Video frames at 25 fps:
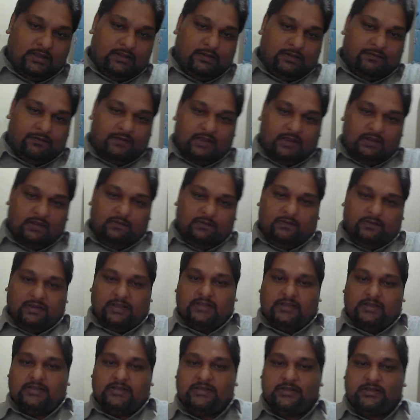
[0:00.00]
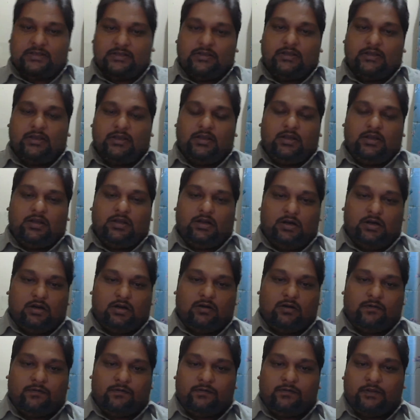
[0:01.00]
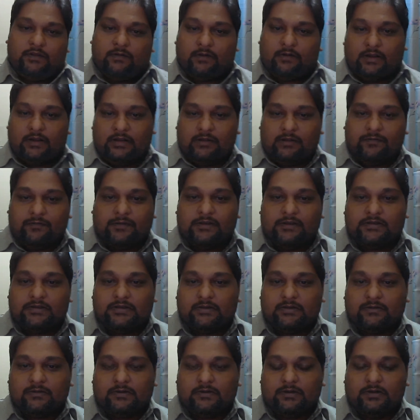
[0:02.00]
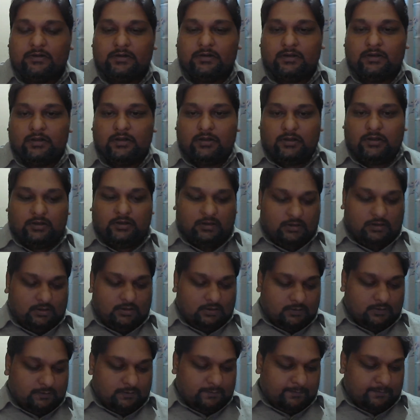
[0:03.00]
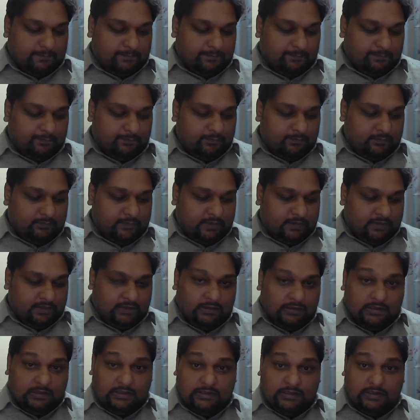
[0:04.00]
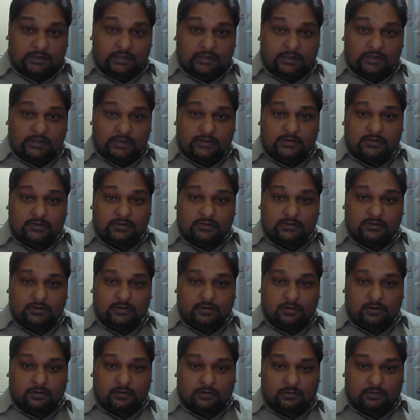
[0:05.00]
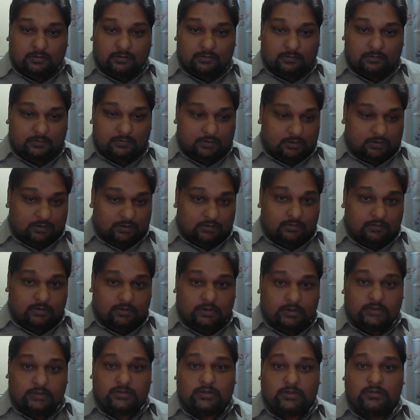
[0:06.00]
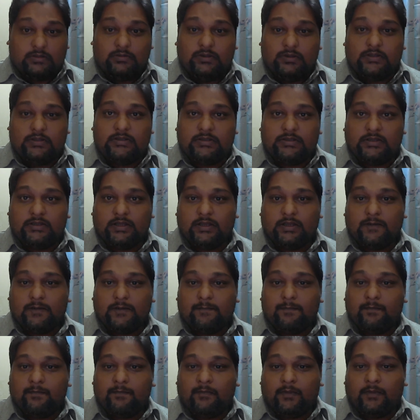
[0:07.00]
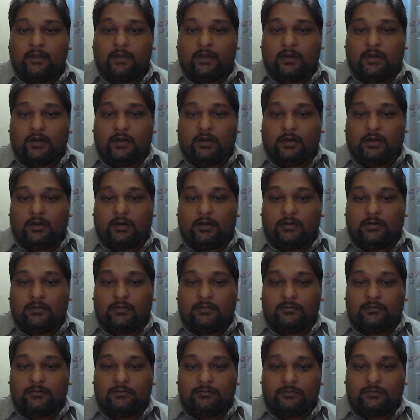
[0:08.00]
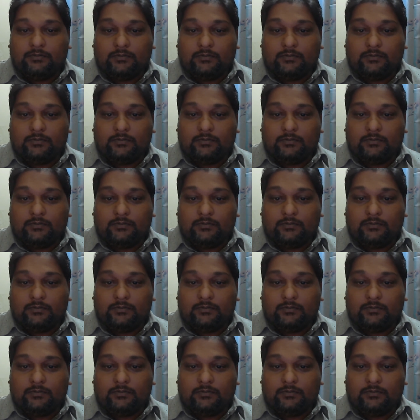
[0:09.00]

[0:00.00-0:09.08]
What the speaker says: 5 days of Diwali festival, um, the Indian culture or the Hindu culture, you can say, um,